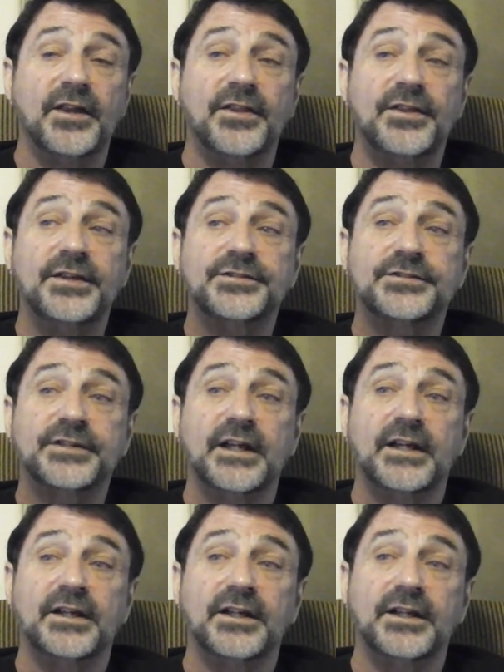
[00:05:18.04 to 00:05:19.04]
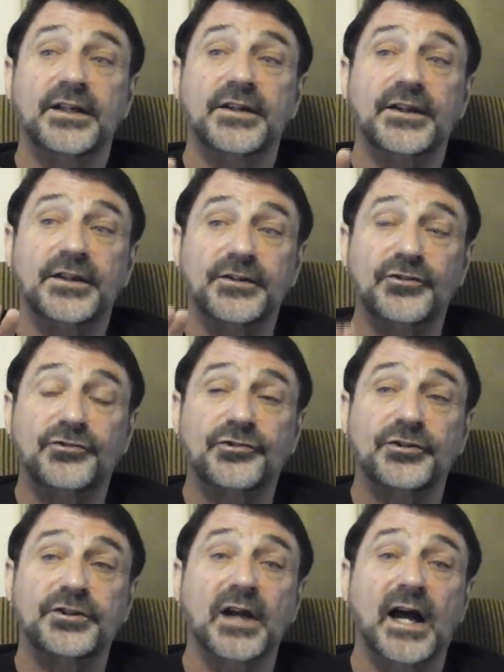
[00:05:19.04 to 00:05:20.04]
this
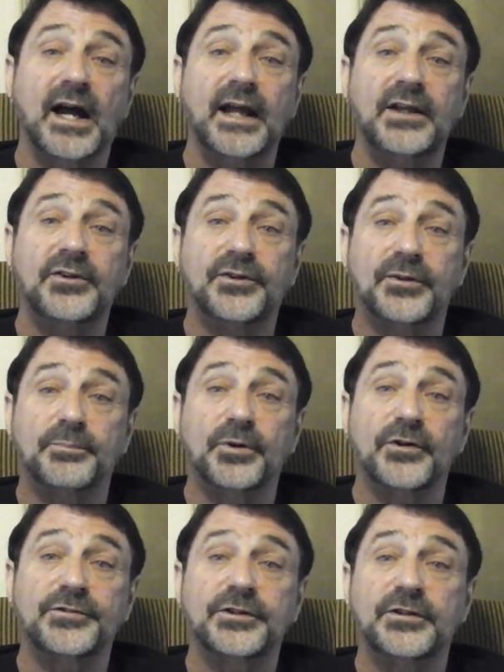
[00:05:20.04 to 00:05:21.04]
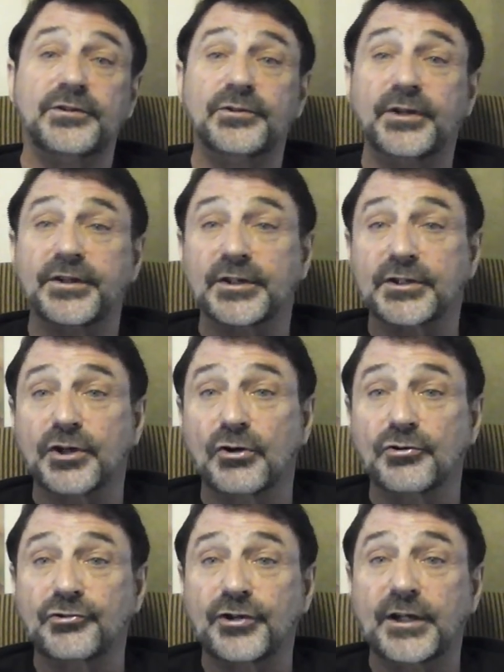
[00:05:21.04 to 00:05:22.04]
should guide the person doing the
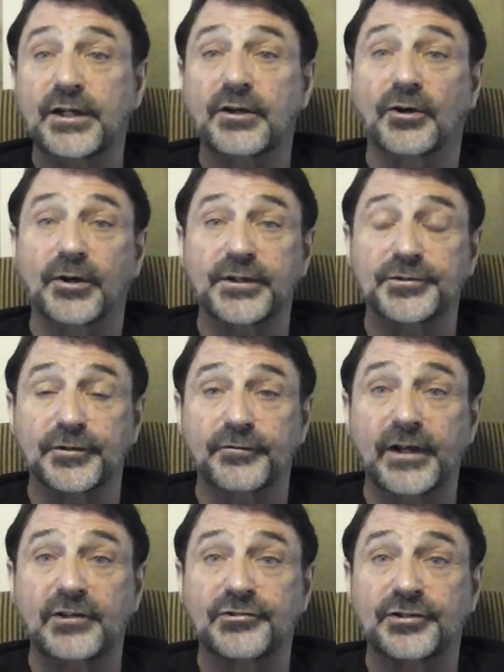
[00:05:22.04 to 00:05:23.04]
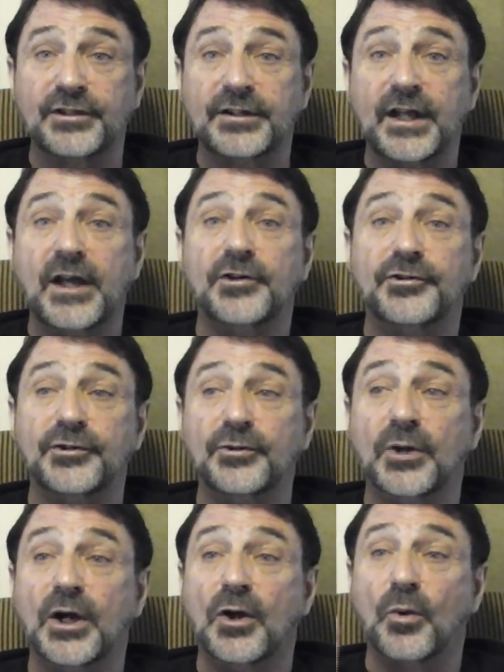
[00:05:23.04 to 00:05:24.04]
coaching or intervention
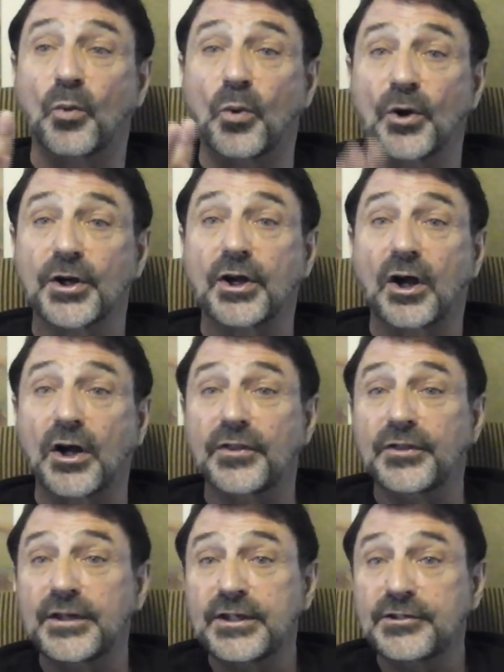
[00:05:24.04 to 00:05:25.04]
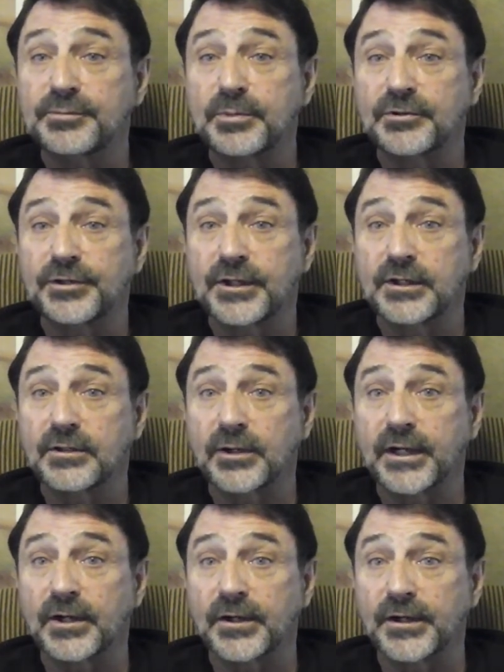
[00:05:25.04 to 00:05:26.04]
to work on these
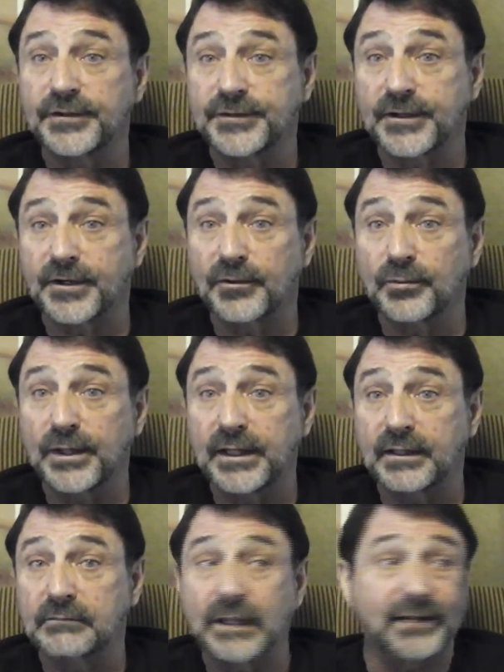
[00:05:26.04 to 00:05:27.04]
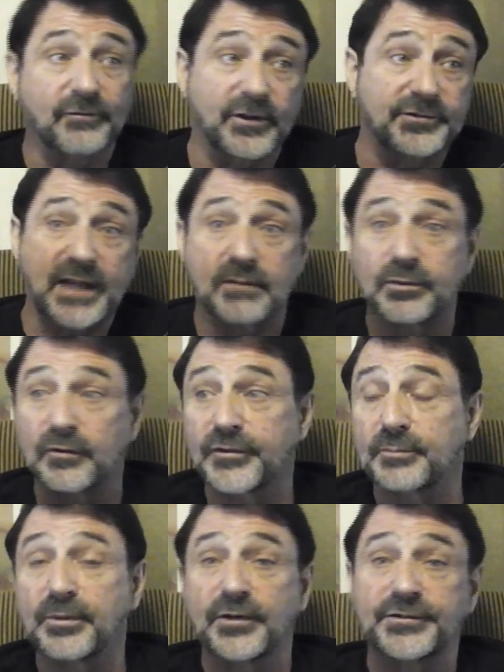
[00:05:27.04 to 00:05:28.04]
particular areas that are weak. Like, for example, if
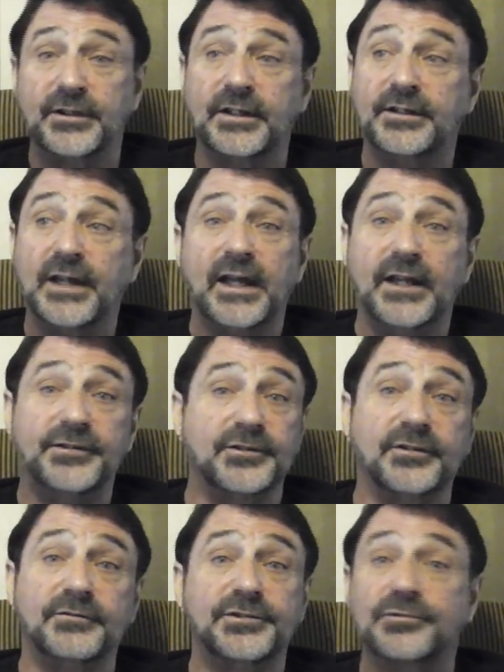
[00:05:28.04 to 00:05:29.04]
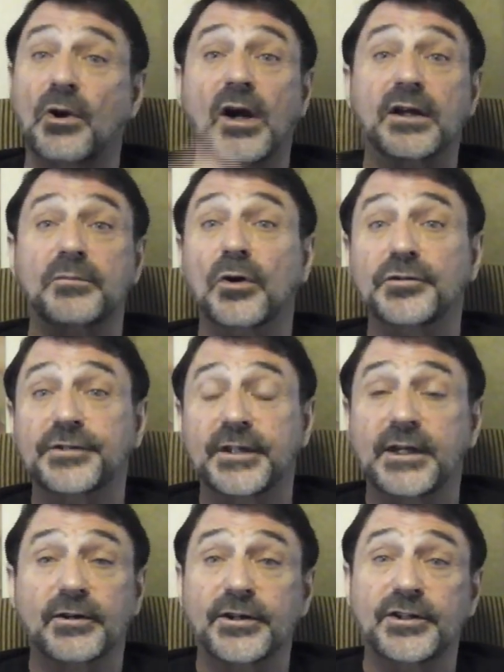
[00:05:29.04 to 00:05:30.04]
the person is strong in most of
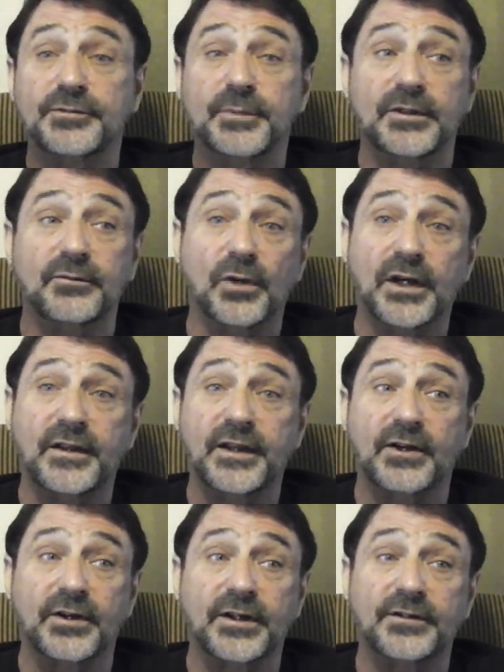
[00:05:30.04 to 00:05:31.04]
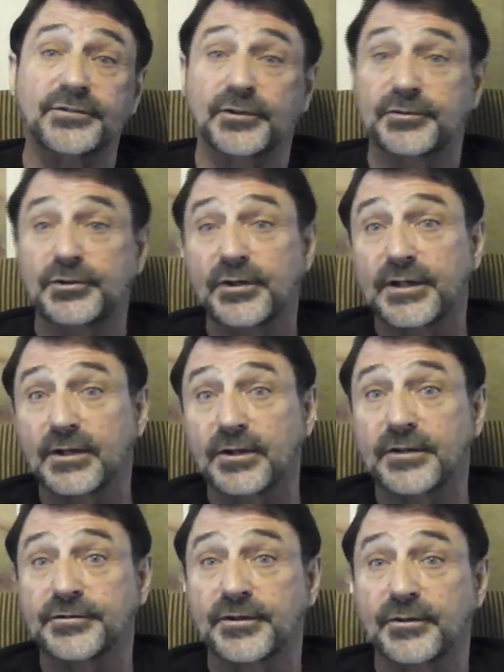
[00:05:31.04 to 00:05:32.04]
the areas, but in one of the areas or 2 of the
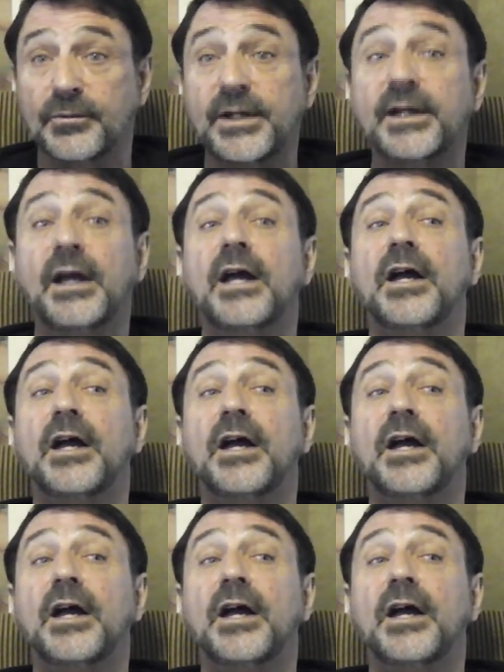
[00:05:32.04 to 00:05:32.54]
areas that are weak,